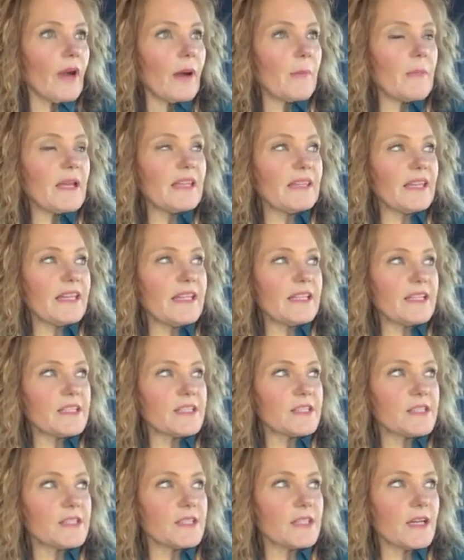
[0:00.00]
on uh, my
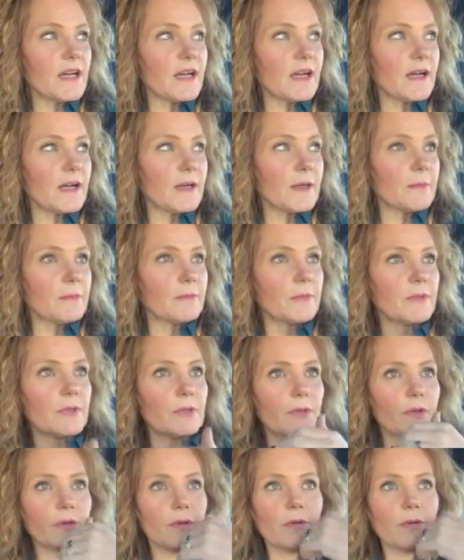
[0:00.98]
latest um,